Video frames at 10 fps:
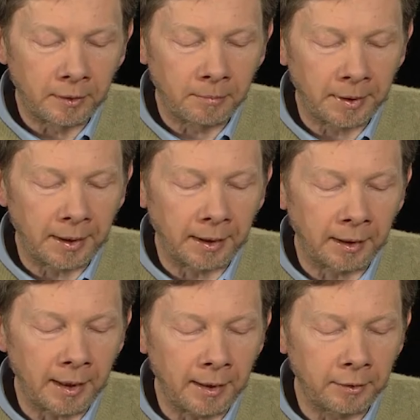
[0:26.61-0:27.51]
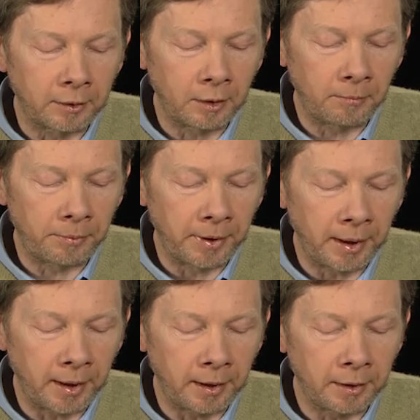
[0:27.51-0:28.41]
but I can't
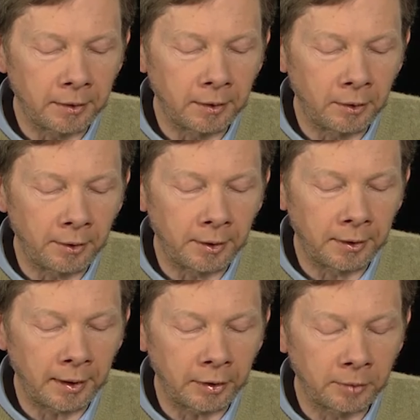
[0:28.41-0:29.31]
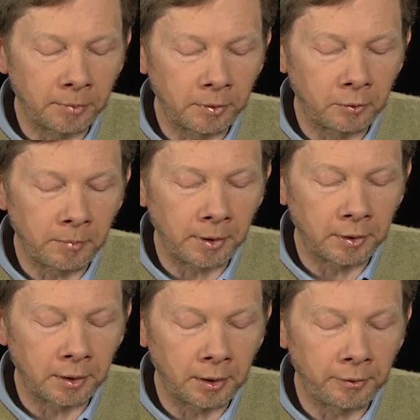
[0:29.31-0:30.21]
comprehend non-attachment to my
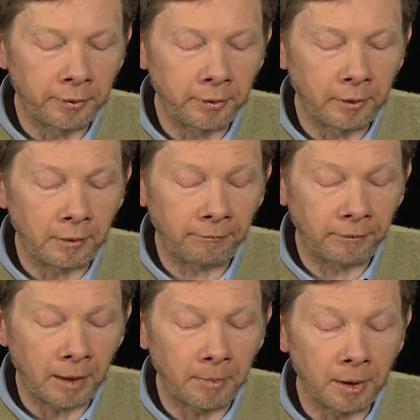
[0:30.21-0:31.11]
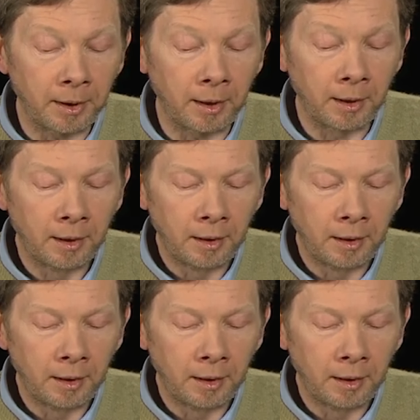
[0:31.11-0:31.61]
children or family.